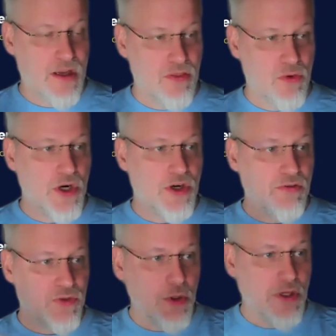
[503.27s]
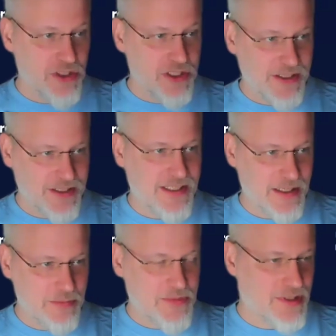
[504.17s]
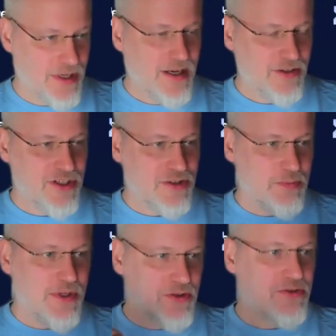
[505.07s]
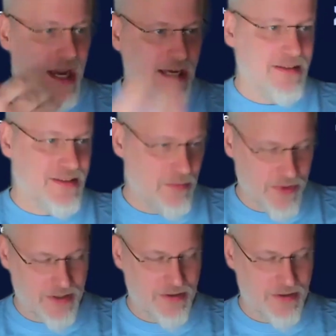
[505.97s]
the work of two engineering teams just because you add something.